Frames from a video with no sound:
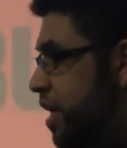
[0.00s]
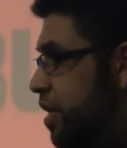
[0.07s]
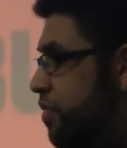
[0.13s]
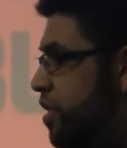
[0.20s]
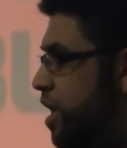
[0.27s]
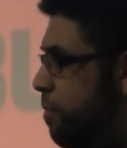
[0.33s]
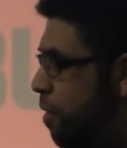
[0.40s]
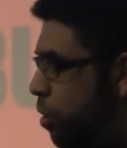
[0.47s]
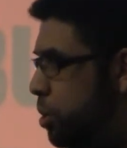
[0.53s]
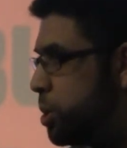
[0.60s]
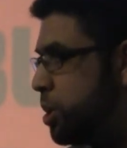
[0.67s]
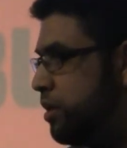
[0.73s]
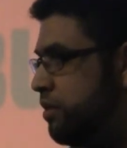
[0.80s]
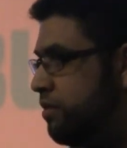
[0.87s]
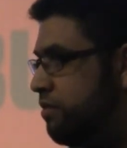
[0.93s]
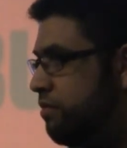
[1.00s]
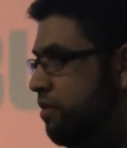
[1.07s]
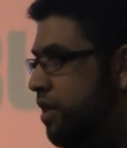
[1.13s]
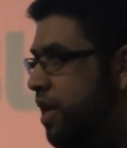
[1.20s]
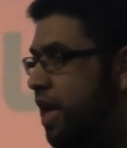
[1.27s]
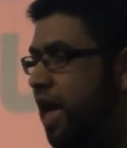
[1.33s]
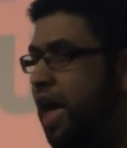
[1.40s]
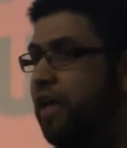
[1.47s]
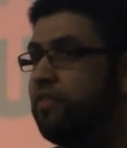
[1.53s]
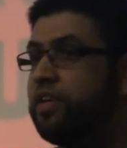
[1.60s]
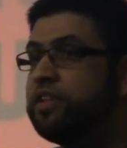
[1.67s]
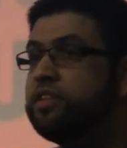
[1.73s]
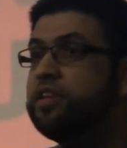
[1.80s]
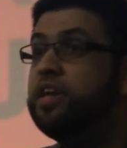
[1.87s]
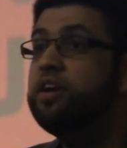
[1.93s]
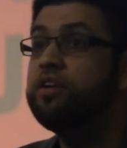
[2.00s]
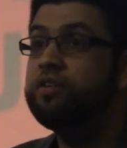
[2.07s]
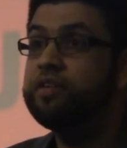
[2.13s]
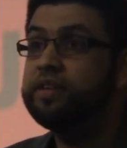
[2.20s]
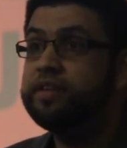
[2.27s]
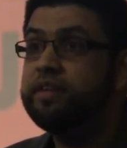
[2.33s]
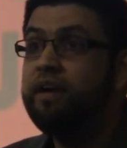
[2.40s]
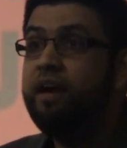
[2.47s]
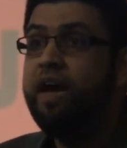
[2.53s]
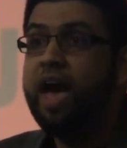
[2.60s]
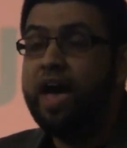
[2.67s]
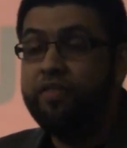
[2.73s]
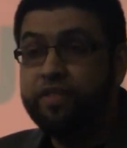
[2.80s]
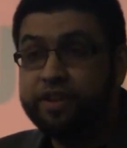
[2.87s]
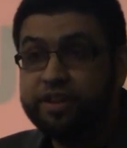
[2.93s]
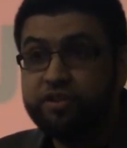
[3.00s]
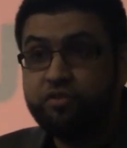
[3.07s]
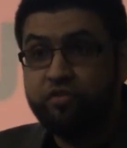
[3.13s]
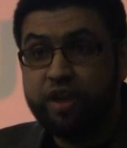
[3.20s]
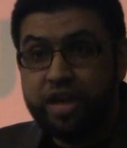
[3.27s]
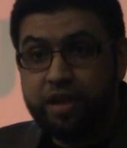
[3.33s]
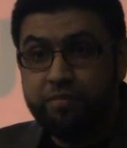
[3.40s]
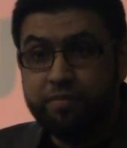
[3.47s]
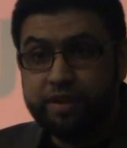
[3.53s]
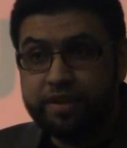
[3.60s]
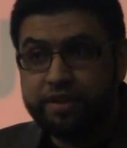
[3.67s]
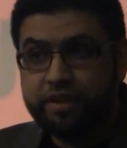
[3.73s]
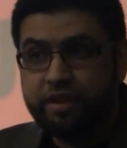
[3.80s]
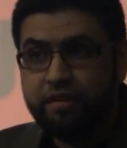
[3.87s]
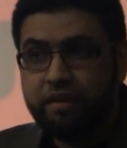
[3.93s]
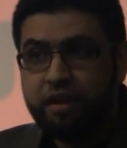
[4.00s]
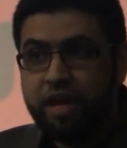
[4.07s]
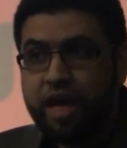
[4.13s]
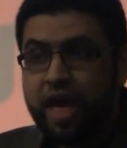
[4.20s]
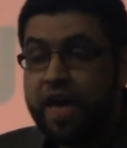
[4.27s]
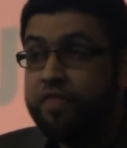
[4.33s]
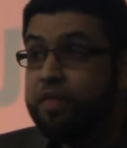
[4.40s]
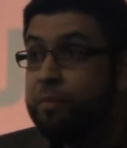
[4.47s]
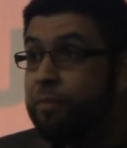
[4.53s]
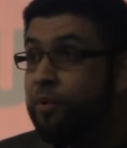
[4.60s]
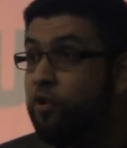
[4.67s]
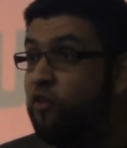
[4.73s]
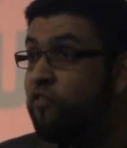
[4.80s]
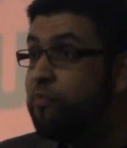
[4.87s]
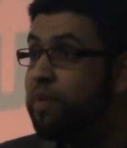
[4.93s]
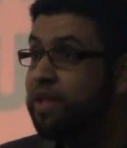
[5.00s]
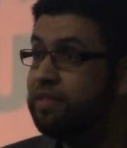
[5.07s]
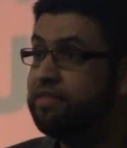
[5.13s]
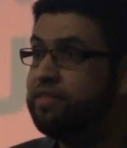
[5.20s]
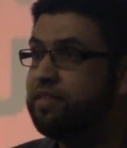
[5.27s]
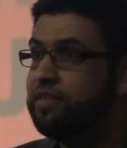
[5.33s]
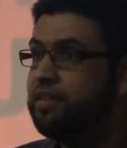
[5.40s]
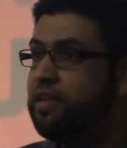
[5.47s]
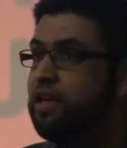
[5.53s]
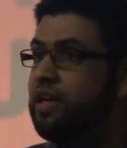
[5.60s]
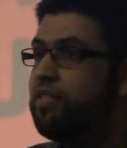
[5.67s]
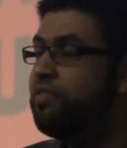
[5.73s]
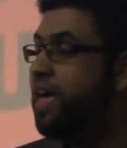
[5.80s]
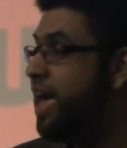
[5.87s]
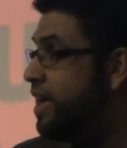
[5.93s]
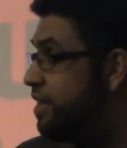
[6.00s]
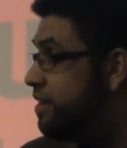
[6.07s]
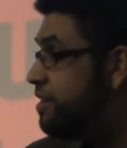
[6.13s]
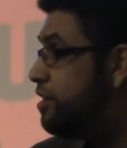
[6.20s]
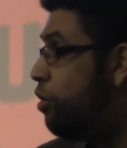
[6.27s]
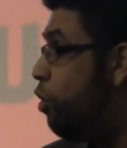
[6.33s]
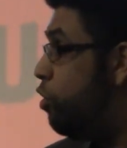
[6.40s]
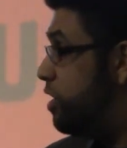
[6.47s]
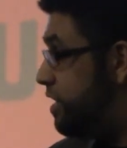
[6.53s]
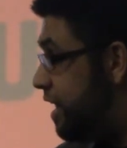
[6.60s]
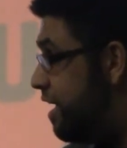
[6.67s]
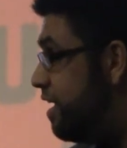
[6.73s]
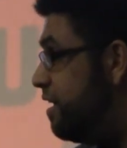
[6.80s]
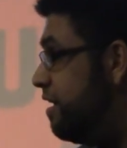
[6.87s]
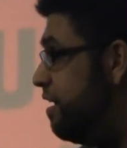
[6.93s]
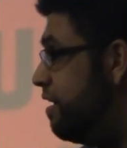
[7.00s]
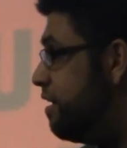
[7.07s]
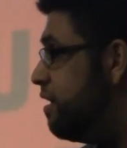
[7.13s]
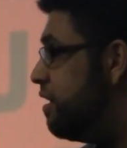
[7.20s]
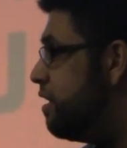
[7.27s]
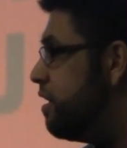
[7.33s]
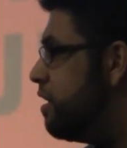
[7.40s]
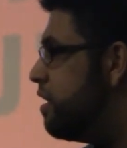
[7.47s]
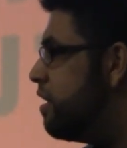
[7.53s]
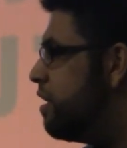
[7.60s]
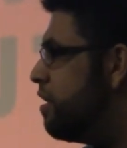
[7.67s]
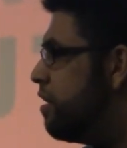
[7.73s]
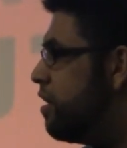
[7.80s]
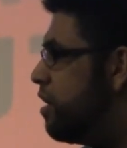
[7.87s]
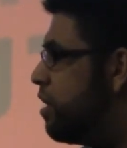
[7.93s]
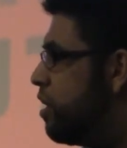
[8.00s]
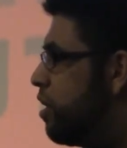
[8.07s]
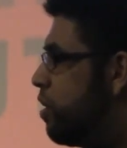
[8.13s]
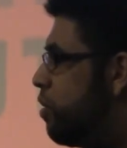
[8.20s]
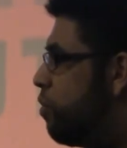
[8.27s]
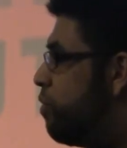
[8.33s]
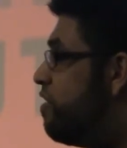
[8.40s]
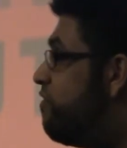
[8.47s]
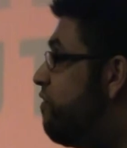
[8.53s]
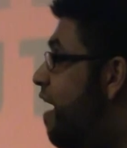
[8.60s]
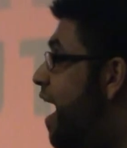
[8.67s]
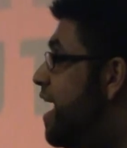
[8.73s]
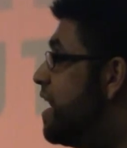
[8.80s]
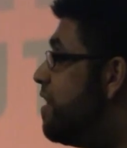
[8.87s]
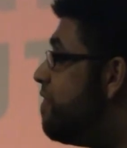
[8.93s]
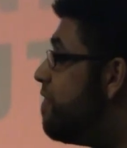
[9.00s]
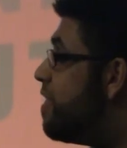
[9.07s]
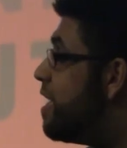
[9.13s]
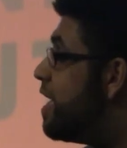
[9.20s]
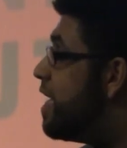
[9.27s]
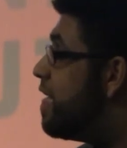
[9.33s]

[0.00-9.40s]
the emotion and the tears and the screams and the movement that is Hussain, we find